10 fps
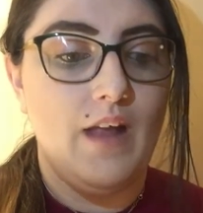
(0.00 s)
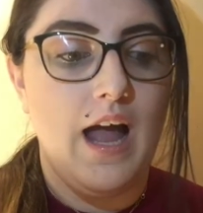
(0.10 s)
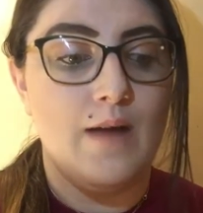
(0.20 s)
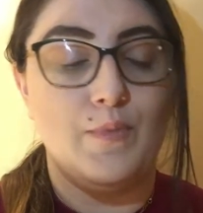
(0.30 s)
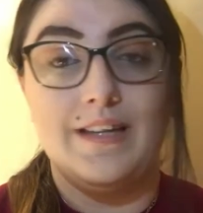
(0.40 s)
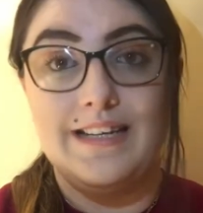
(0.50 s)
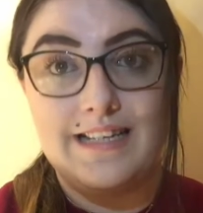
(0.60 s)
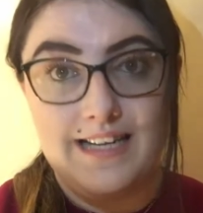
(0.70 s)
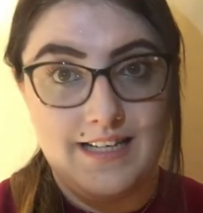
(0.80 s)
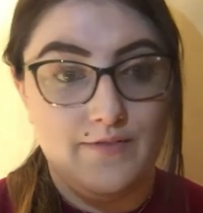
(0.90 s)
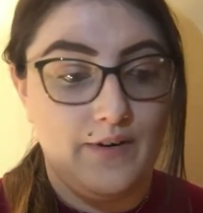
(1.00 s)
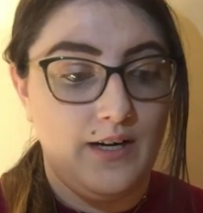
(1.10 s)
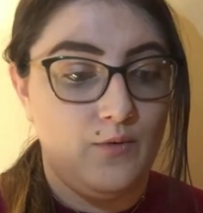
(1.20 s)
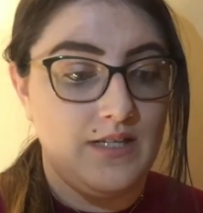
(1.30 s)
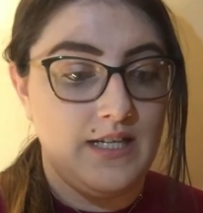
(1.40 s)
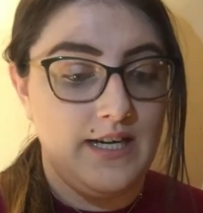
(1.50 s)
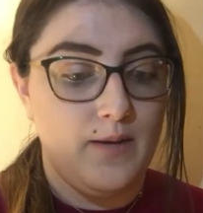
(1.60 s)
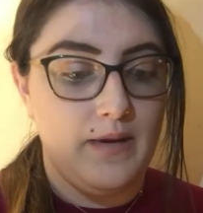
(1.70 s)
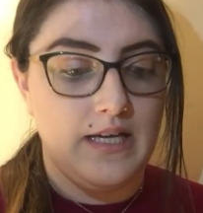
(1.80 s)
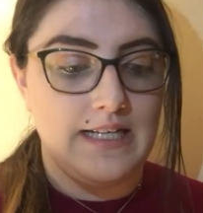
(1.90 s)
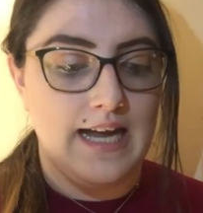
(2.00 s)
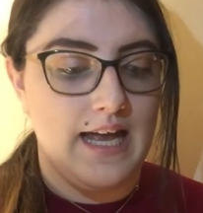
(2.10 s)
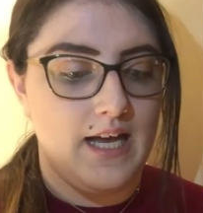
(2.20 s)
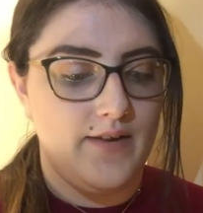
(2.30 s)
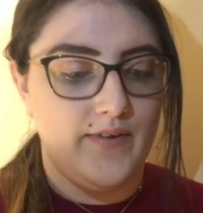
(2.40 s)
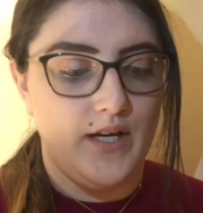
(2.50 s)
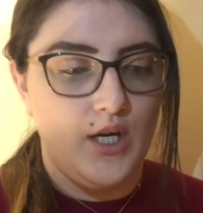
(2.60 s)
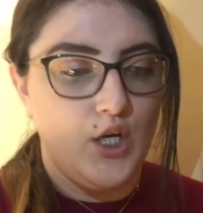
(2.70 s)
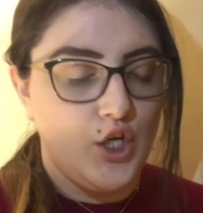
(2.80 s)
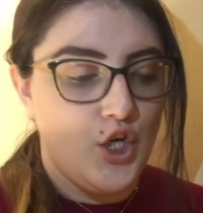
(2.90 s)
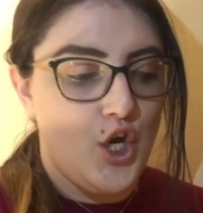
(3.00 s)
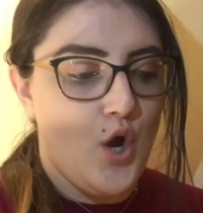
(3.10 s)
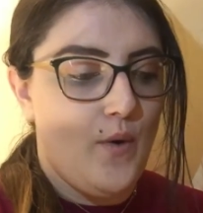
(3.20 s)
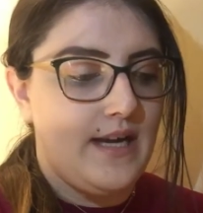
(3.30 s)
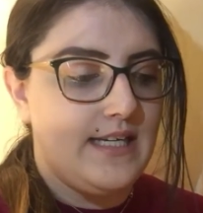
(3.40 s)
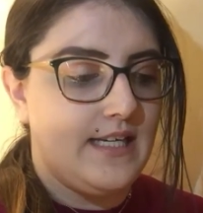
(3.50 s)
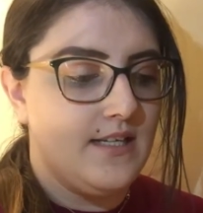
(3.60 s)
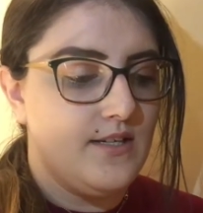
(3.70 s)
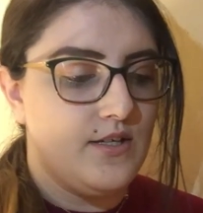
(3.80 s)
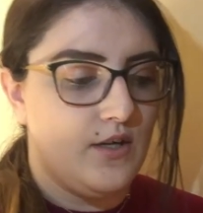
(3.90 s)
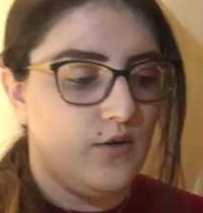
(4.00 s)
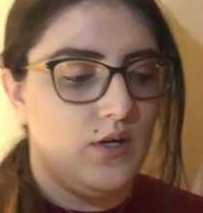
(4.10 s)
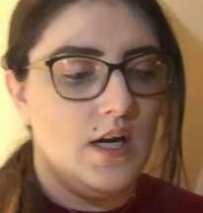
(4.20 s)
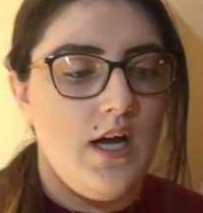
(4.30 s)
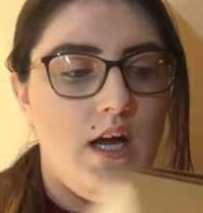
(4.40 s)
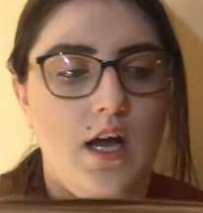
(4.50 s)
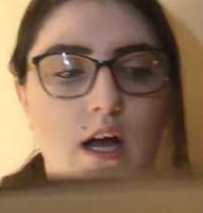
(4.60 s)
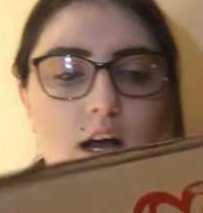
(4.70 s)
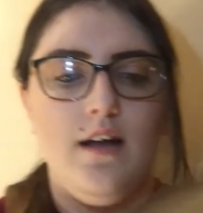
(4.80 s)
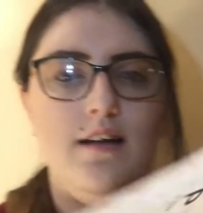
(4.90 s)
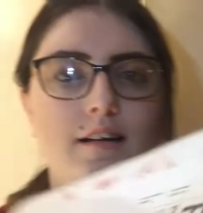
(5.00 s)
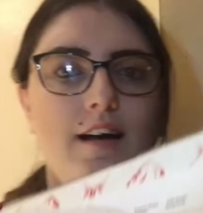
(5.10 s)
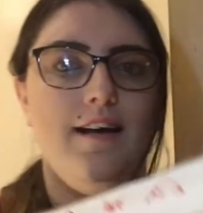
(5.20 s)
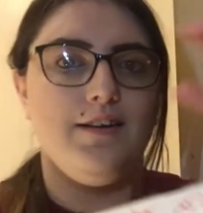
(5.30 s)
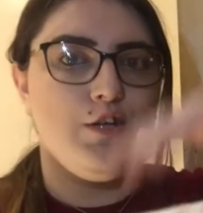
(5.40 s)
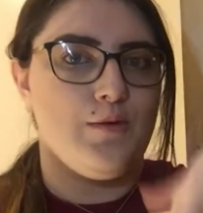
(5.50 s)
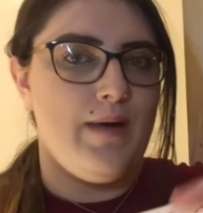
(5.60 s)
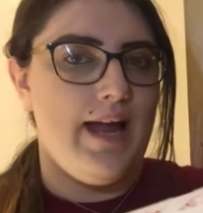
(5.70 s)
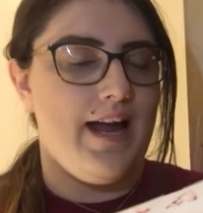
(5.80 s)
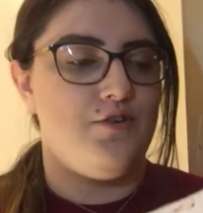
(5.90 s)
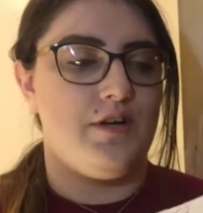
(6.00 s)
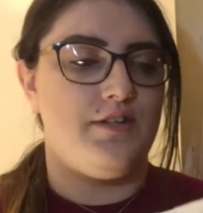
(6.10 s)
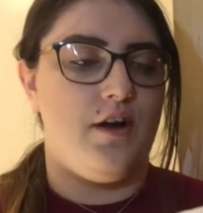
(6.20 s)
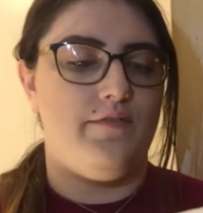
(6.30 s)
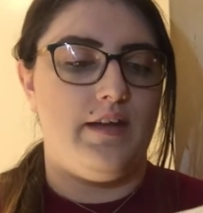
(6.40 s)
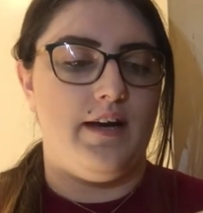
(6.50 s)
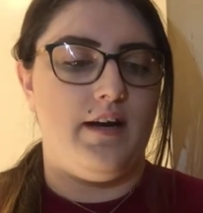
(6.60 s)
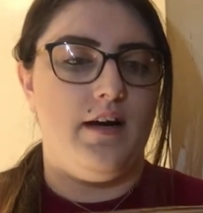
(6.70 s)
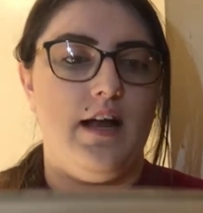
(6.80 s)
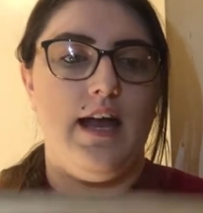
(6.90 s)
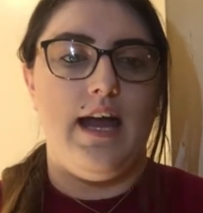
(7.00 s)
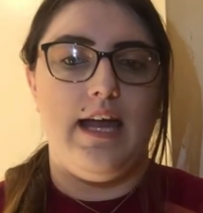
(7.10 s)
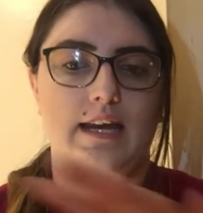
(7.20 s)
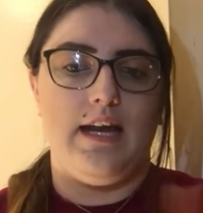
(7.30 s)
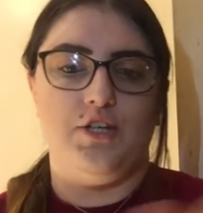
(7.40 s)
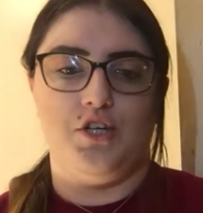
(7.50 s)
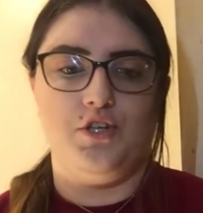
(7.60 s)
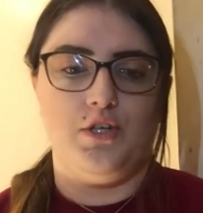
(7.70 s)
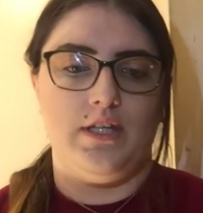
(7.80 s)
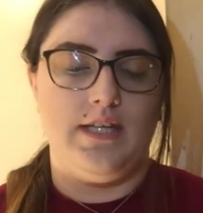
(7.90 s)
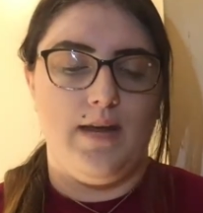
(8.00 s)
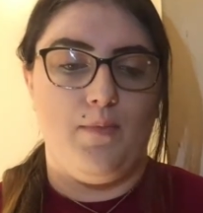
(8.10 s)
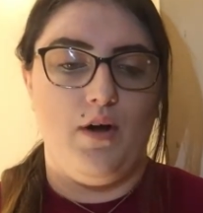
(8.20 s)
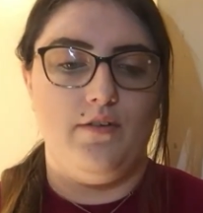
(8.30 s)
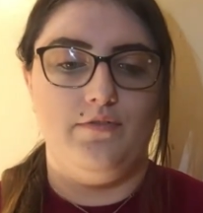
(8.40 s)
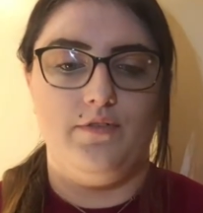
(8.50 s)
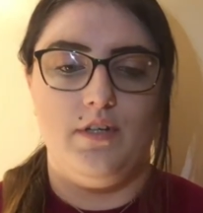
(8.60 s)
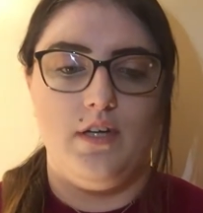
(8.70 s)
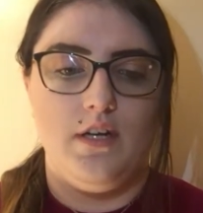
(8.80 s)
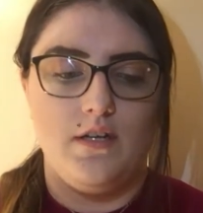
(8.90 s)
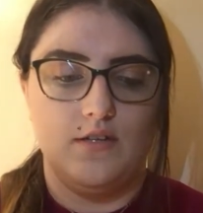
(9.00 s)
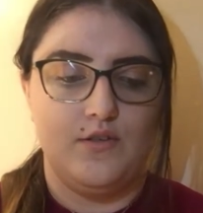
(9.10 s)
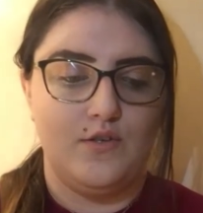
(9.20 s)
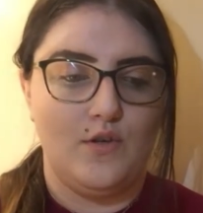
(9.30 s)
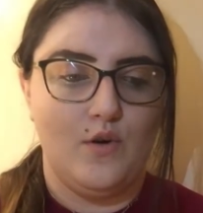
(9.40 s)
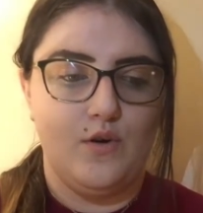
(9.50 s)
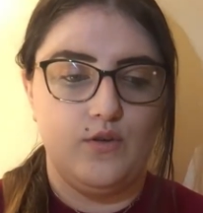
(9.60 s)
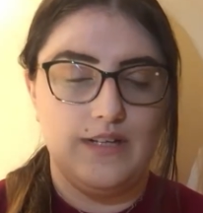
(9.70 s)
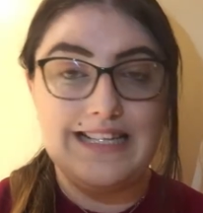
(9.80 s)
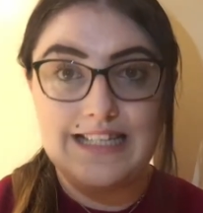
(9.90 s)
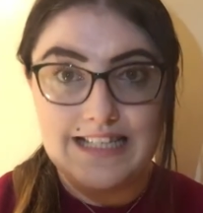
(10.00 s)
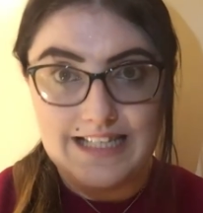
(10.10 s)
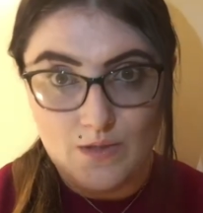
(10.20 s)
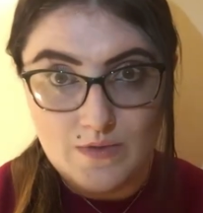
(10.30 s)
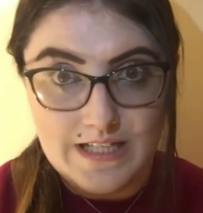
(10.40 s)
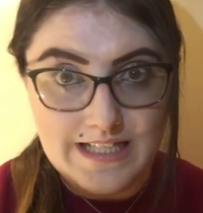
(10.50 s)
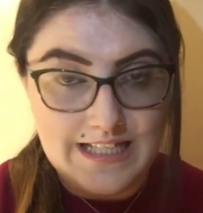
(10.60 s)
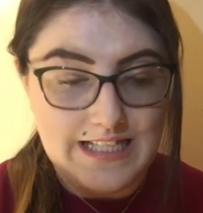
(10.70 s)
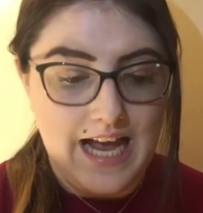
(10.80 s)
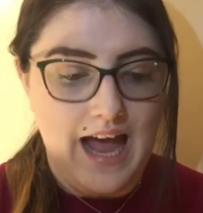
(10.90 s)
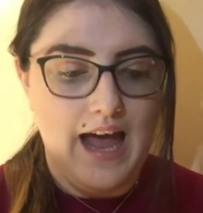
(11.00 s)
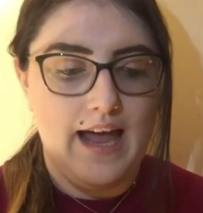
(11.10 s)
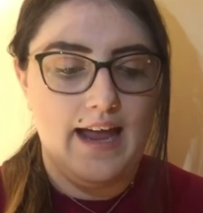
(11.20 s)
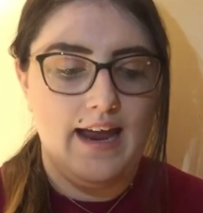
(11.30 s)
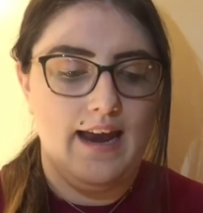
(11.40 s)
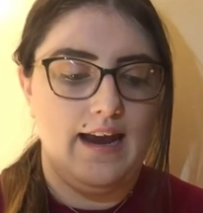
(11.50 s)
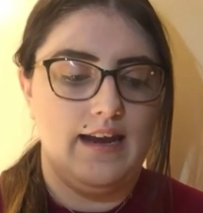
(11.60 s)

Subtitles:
I'm really excited to find out what's in here because I have no idea. So I took my address off there and I just took the tape off. So let's see what's inside.